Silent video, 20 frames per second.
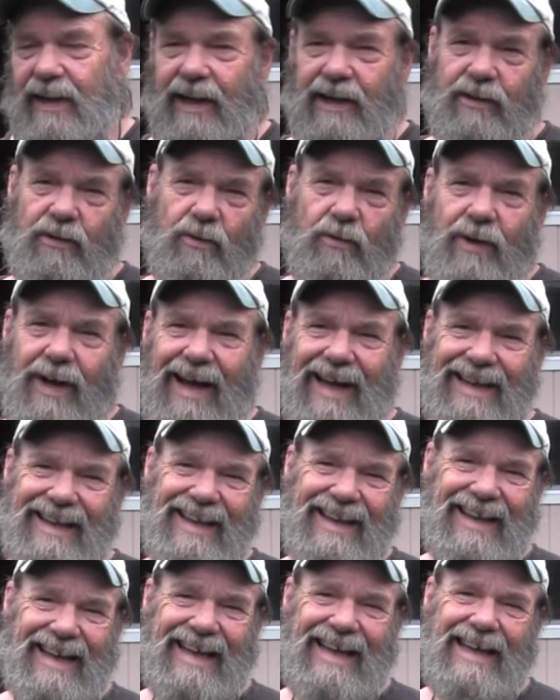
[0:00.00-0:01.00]
I do not
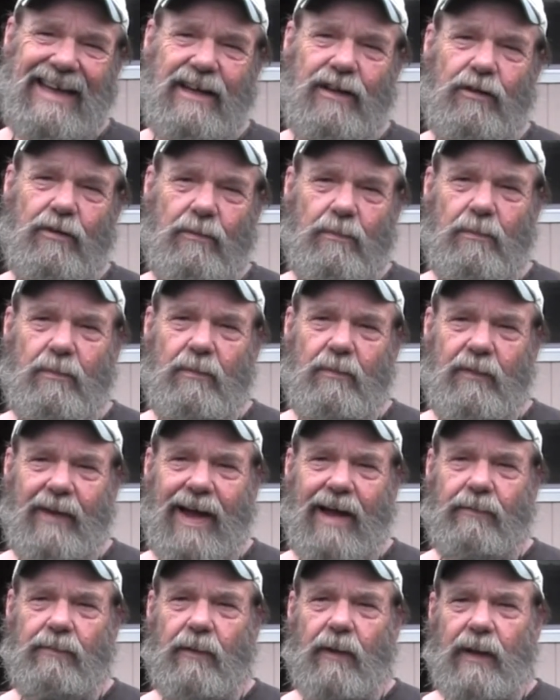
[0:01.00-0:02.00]
like
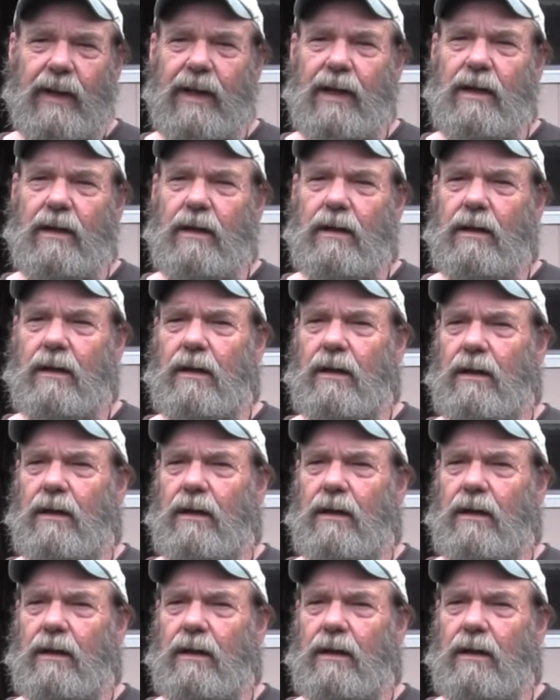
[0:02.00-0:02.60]
naphthalene,